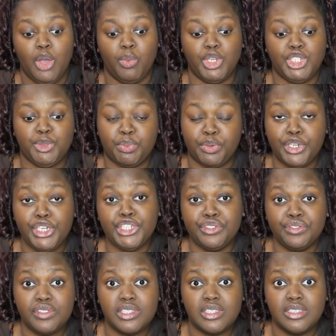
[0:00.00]
which
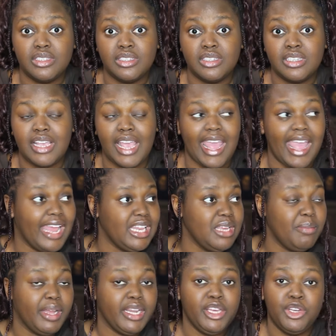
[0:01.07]
proves
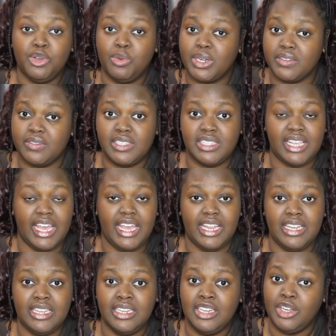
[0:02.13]
anybody who would have
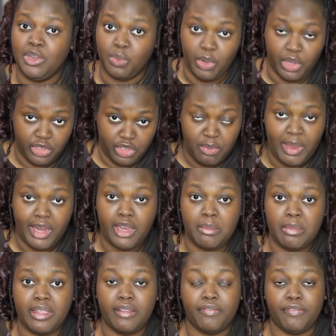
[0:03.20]
said, Will you marry
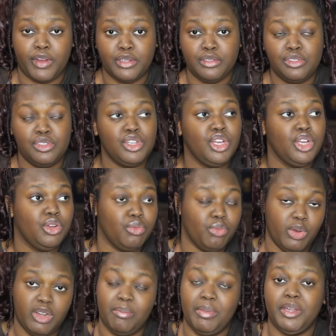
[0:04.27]
me first?
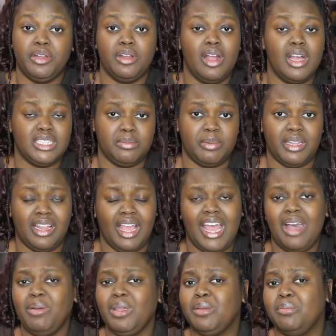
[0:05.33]
would have been her husband.
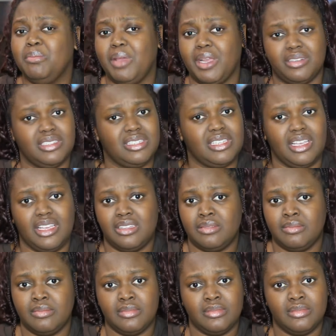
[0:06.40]
How embarrassing.
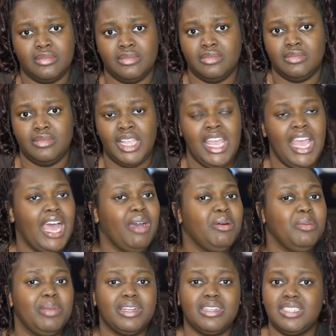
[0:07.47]
How
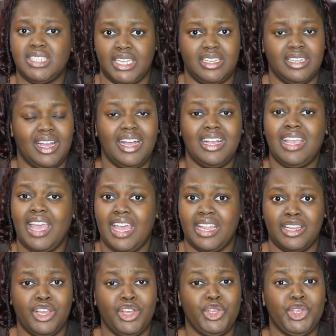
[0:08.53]
embarrassing.
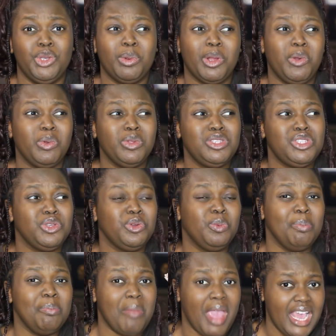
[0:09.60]
Again, you are going to
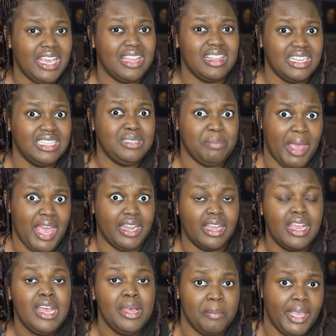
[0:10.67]
make these men
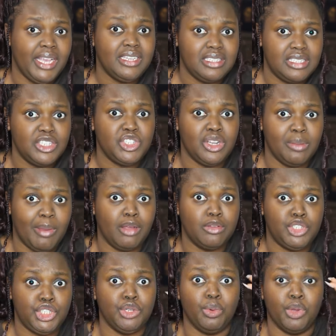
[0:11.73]
make a decision
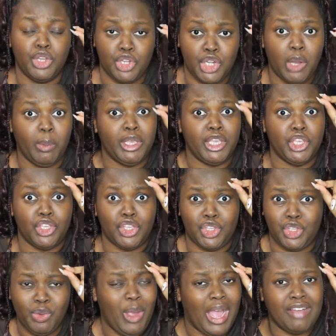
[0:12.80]
about you, knowing
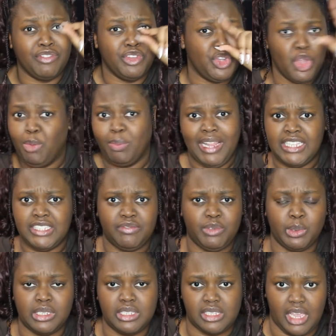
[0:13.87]
you have no plans of
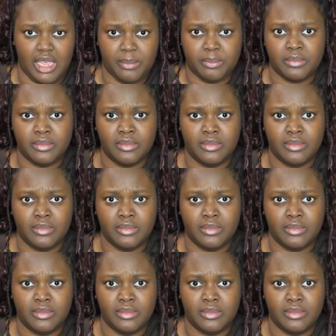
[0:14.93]
doing the same.